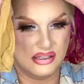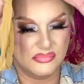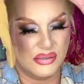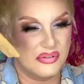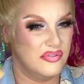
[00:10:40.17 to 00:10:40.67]

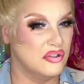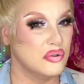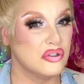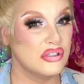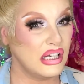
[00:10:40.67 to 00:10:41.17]
Sometimes if you do it
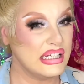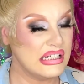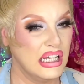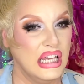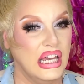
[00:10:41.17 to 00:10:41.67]
too tight,
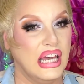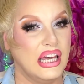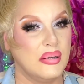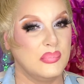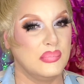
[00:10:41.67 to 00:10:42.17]

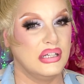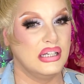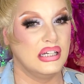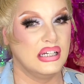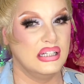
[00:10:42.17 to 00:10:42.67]

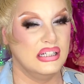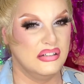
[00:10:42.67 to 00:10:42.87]
it